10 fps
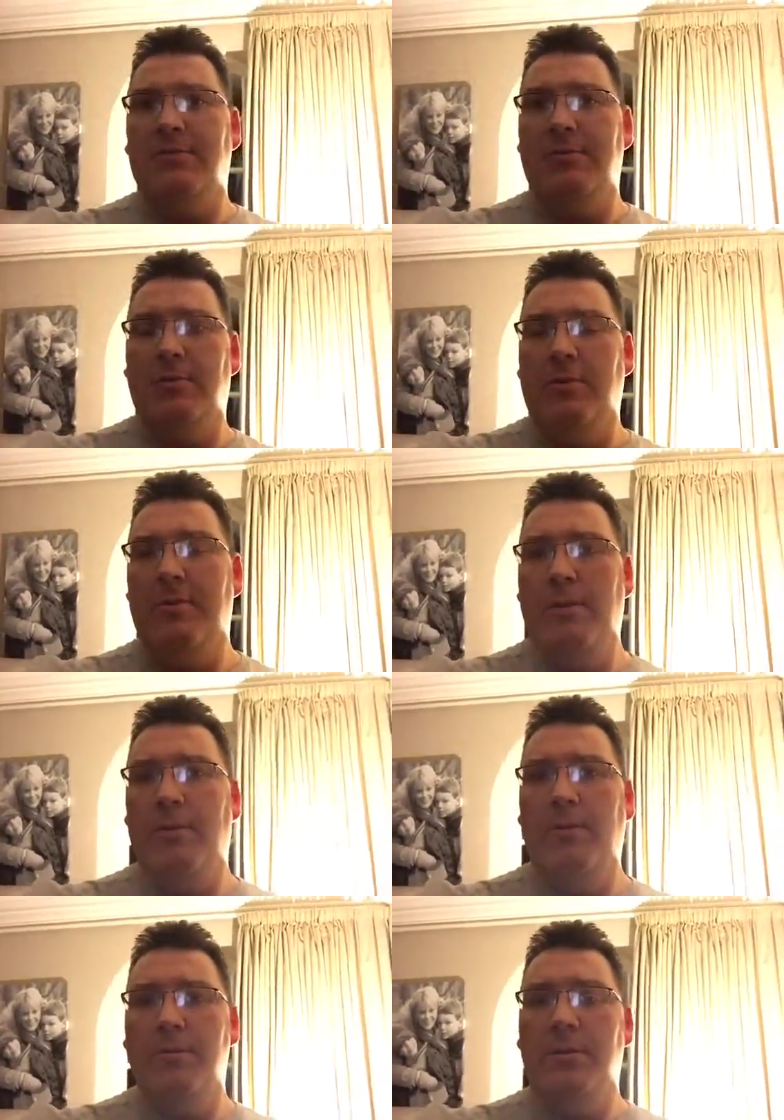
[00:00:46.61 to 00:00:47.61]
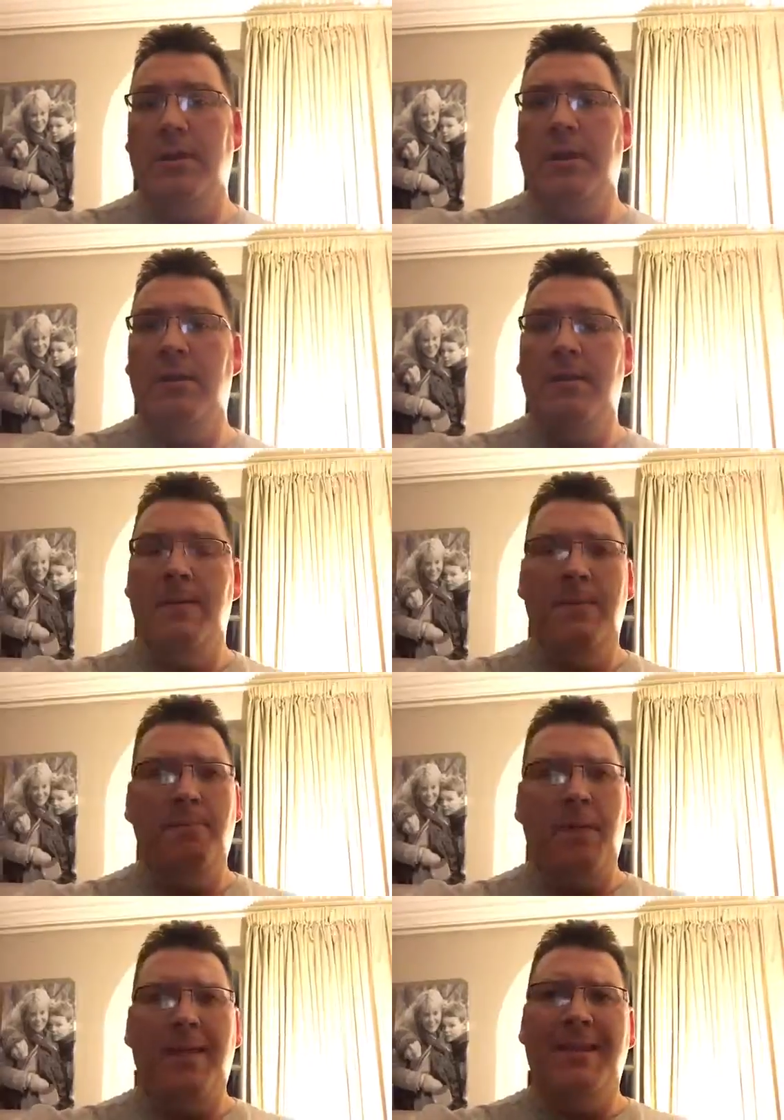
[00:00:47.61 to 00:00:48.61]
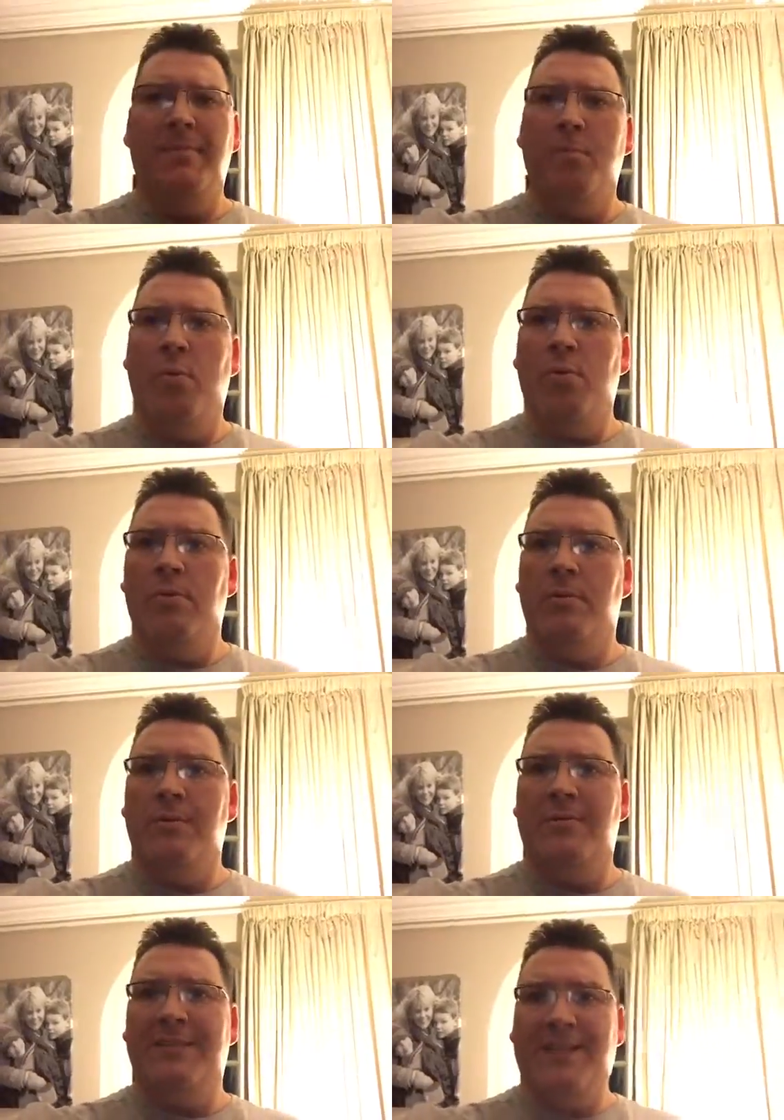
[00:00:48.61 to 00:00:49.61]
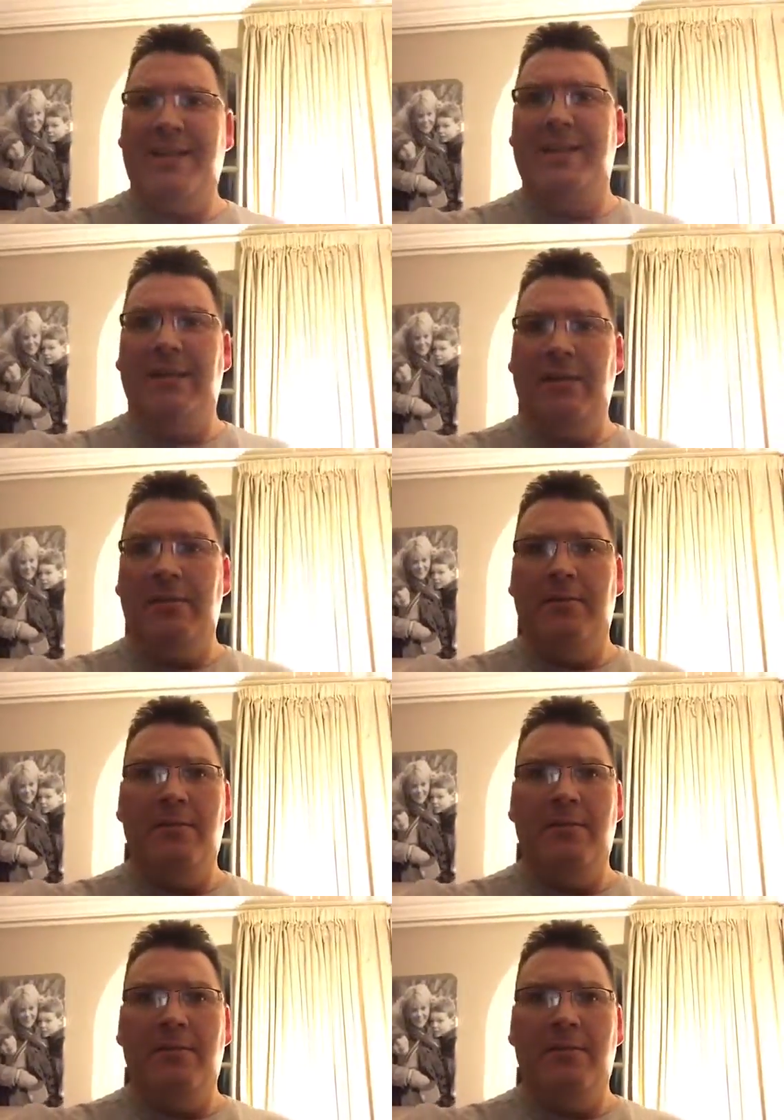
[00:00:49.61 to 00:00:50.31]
talk about what I'm doing and the importance of setting